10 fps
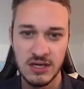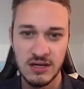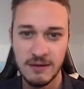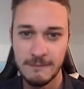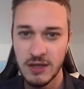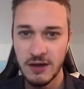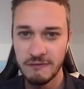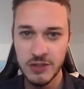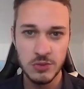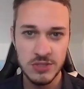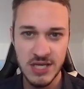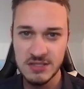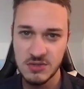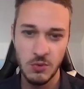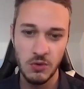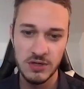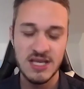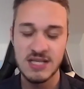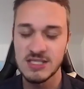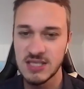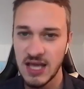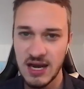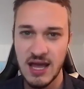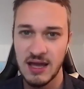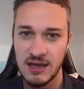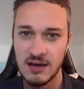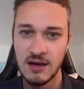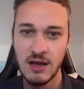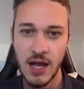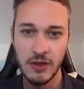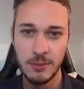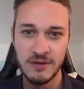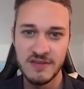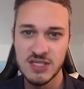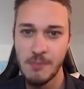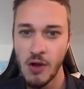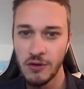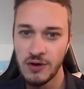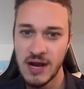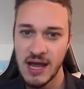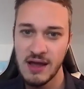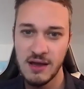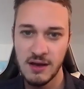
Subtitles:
in a visual sense, or does that slant neck and a little bit of a smaller neck